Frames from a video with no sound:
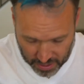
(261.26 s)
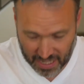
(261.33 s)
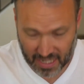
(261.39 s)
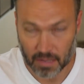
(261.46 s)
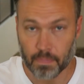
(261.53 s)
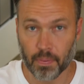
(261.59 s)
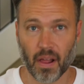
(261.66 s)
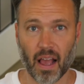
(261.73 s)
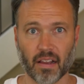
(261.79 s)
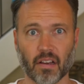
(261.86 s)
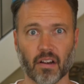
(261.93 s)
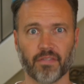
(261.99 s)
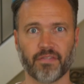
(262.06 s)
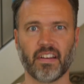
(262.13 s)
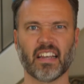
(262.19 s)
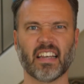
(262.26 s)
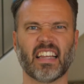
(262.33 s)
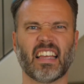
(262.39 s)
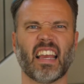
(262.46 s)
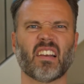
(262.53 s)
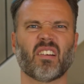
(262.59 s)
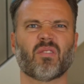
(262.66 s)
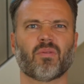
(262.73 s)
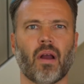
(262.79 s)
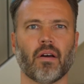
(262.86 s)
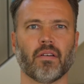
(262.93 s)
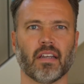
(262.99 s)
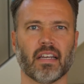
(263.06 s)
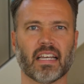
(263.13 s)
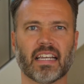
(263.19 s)
thing is plant your feet, get
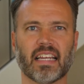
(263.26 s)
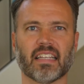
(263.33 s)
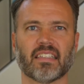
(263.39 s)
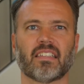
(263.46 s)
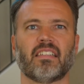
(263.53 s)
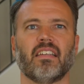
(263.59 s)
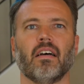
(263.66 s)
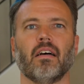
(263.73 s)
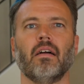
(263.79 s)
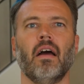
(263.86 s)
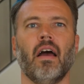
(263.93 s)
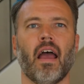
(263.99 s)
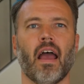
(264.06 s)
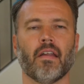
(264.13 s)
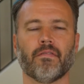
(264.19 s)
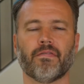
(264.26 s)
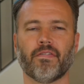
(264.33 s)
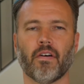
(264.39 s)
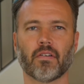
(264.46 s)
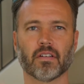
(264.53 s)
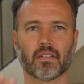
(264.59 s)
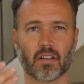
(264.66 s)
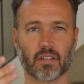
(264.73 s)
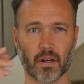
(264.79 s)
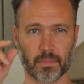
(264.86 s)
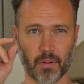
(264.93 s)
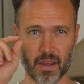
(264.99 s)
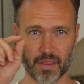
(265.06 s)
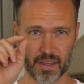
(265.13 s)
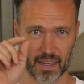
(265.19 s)
grounded and get still, and focus on your
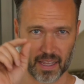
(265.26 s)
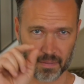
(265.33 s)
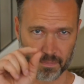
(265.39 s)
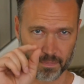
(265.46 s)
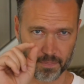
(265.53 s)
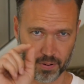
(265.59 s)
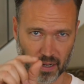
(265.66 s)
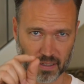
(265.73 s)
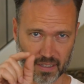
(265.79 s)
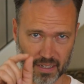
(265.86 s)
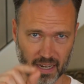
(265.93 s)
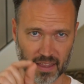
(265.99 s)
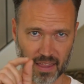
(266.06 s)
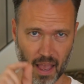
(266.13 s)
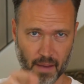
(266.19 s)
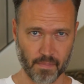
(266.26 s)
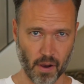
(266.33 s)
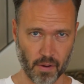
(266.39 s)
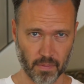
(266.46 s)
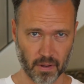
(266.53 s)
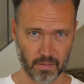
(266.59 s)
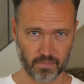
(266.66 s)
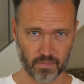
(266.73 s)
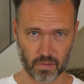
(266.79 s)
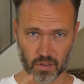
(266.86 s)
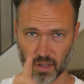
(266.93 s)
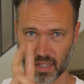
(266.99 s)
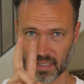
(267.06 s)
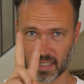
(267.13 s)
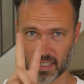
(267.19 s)
breath and get present in that moment. So
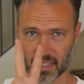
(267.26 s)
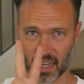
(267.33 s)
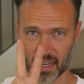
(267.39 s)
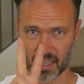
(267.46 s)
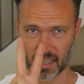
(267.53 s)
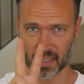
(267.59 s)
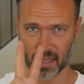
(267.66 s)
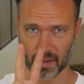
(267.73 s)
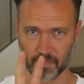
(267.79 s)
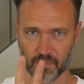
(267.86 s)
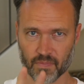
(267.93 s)
that's the second key.